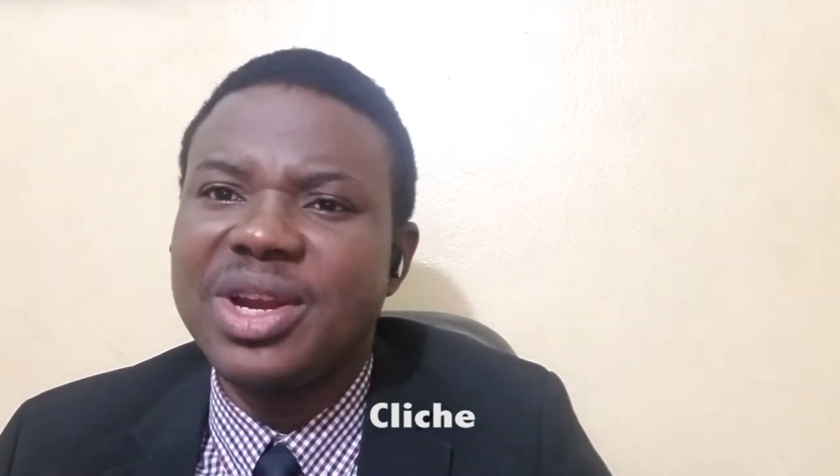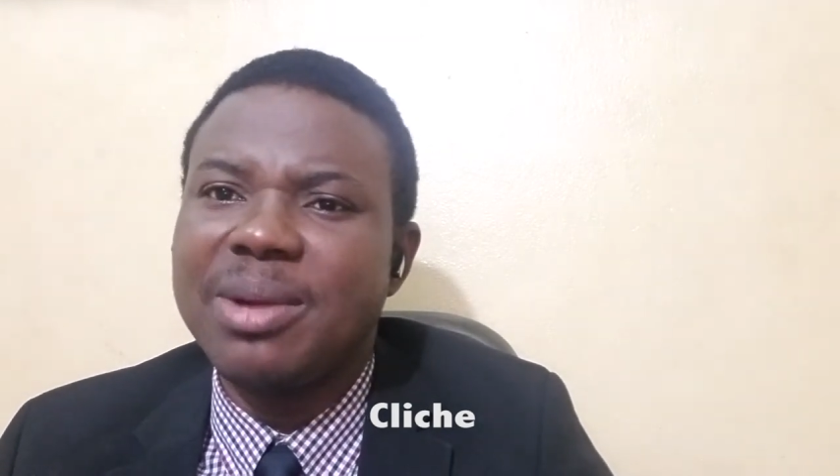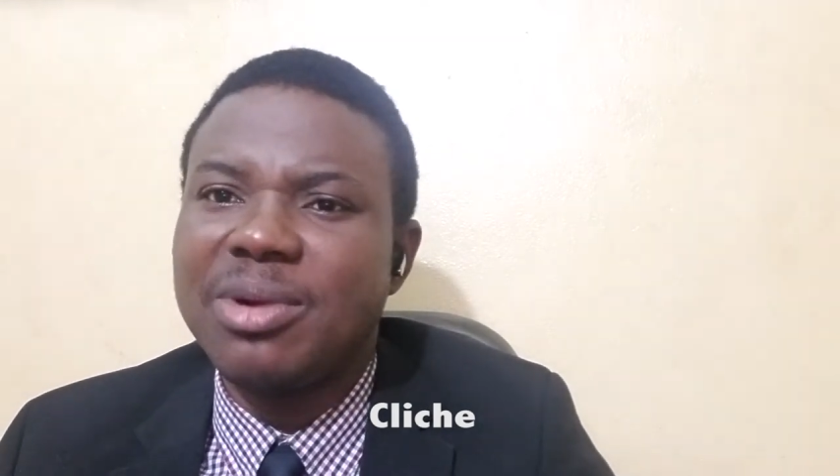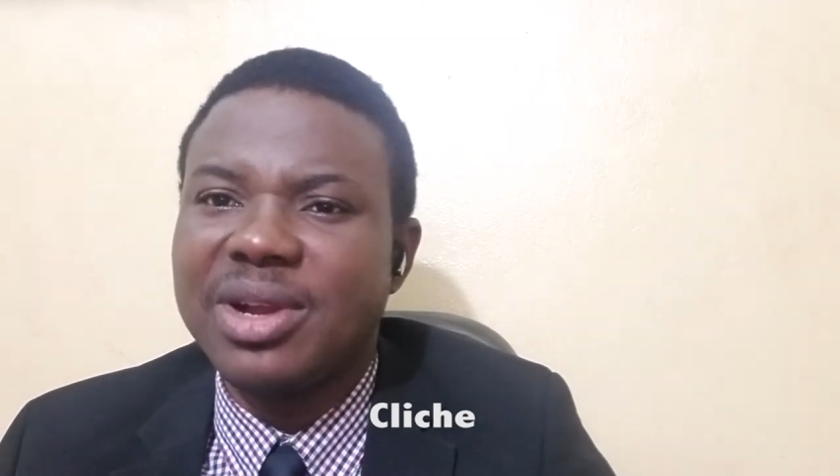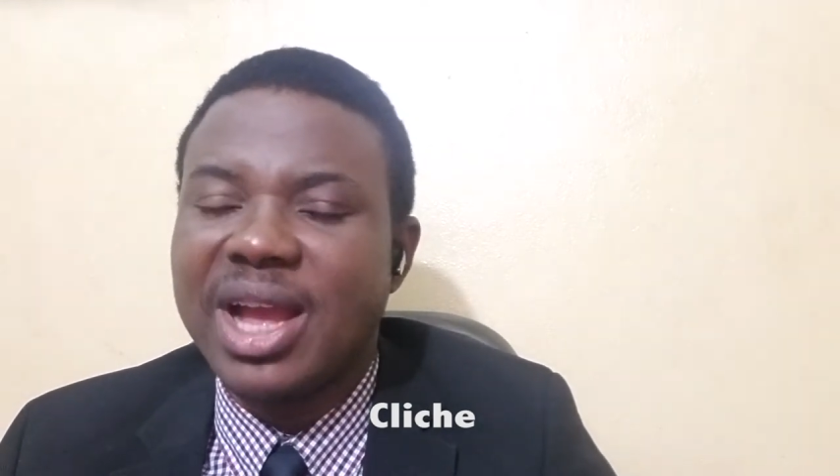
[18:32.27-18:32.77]

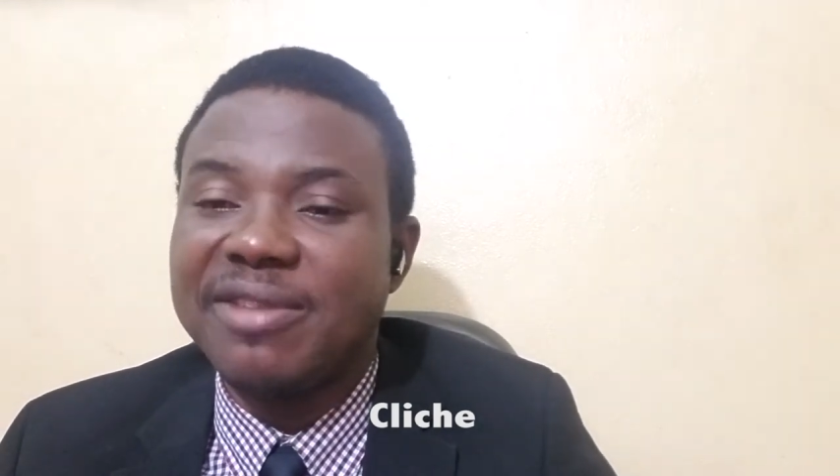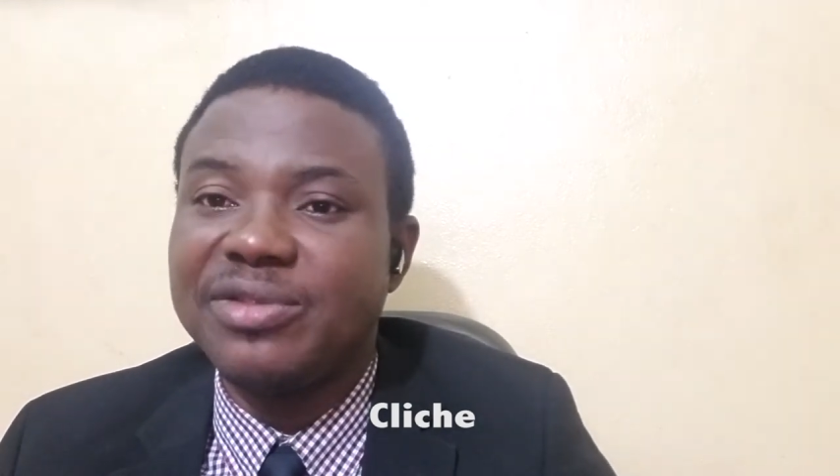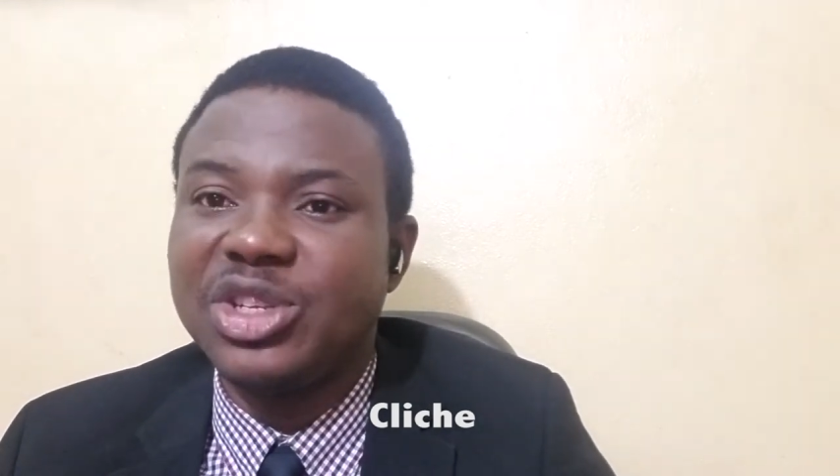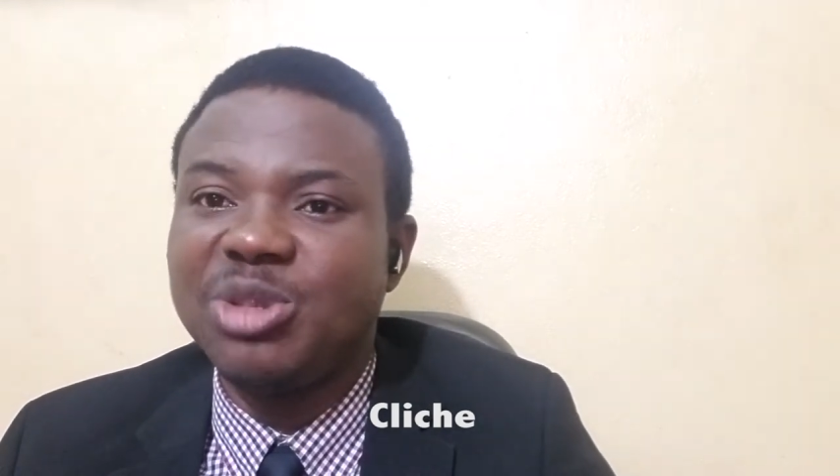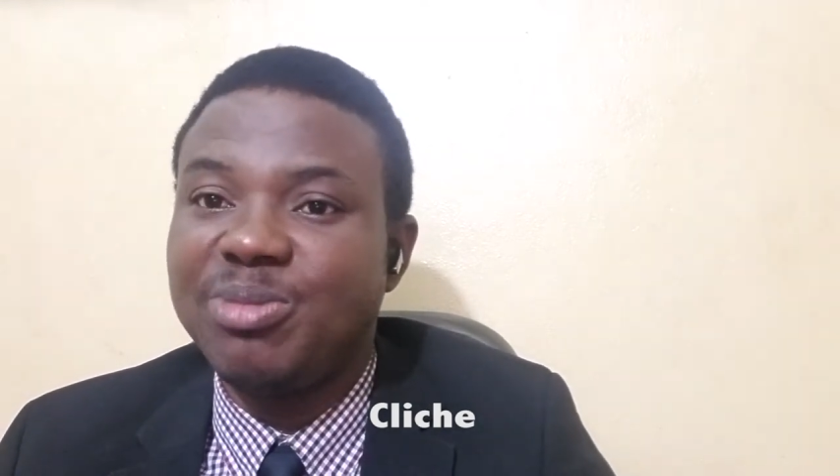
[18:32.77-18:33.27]
among
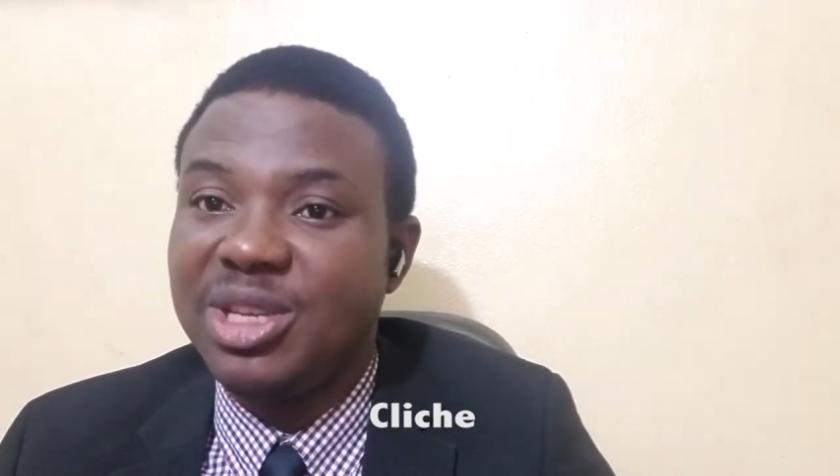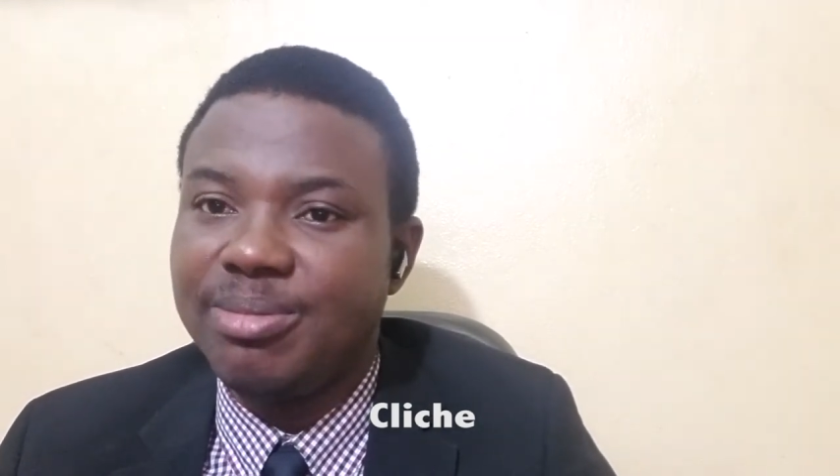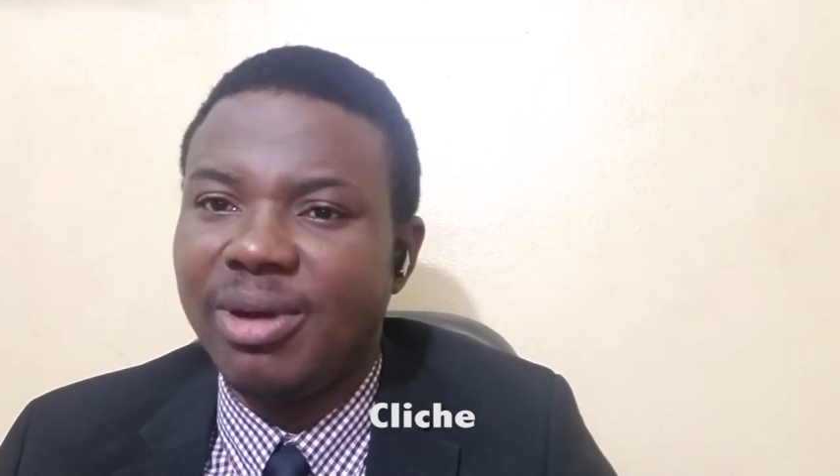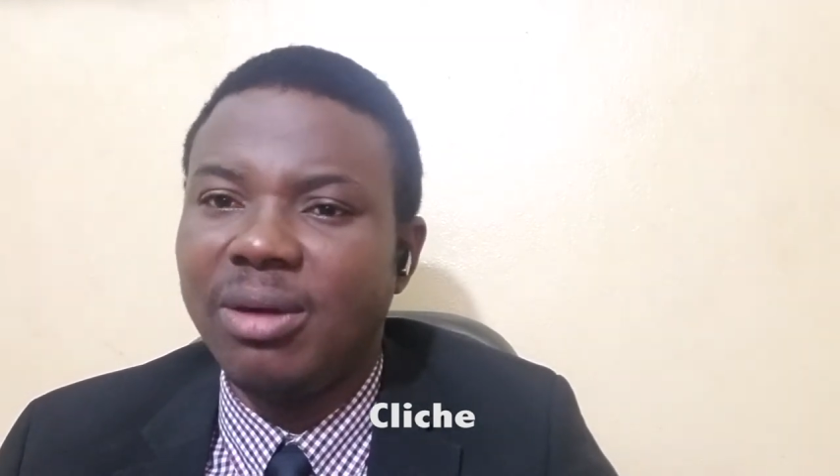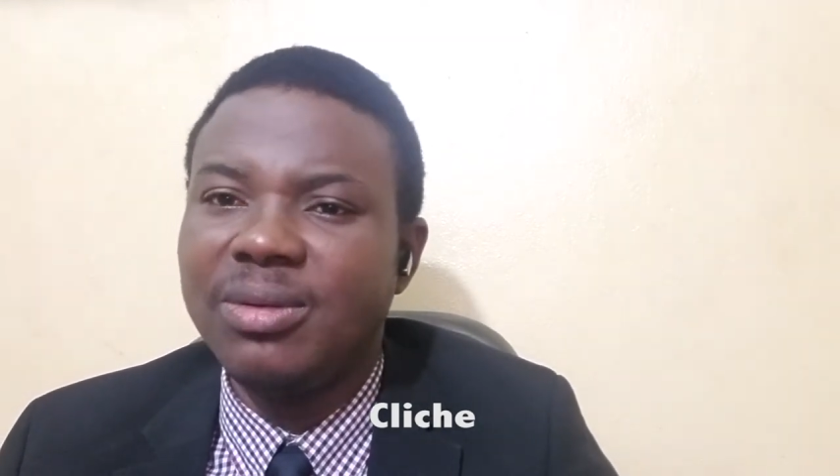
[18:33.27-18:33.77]
average
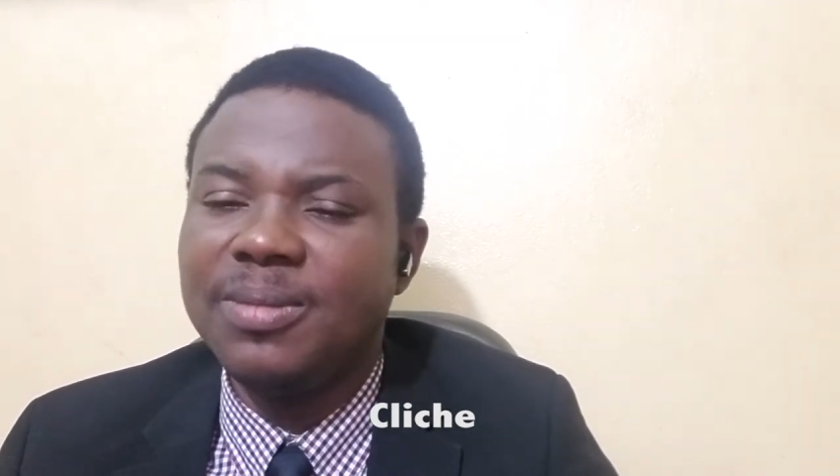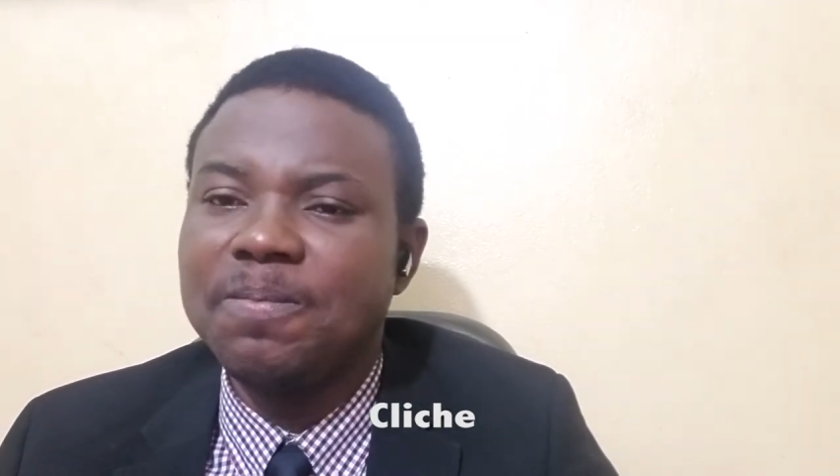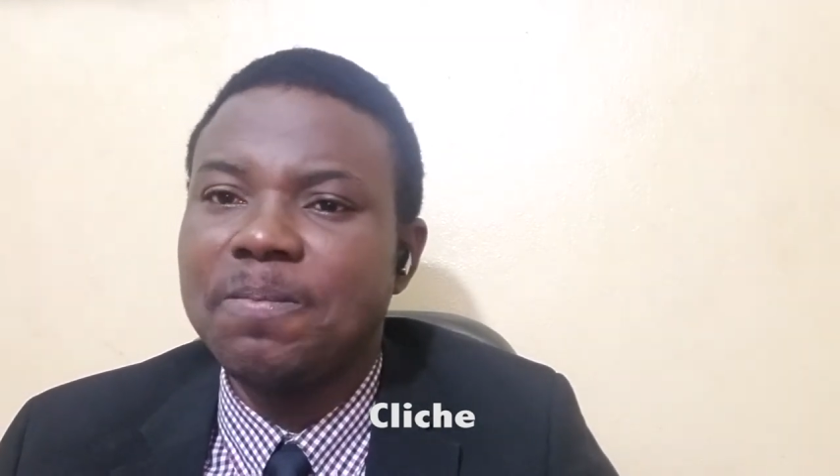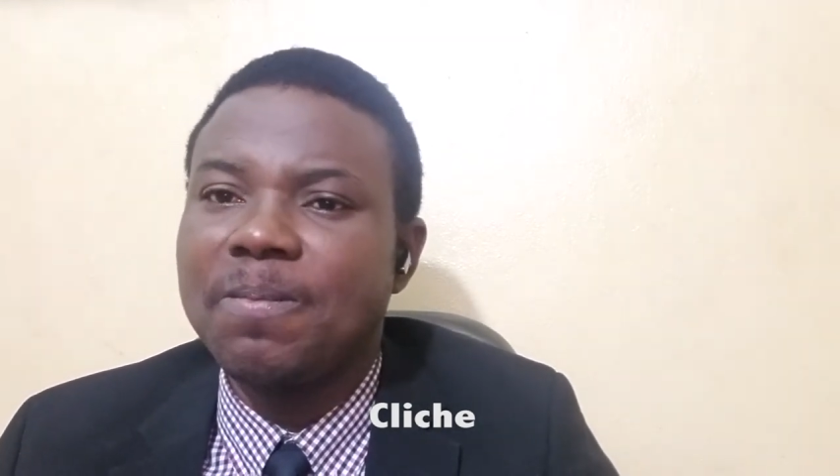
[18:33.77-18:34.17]
people.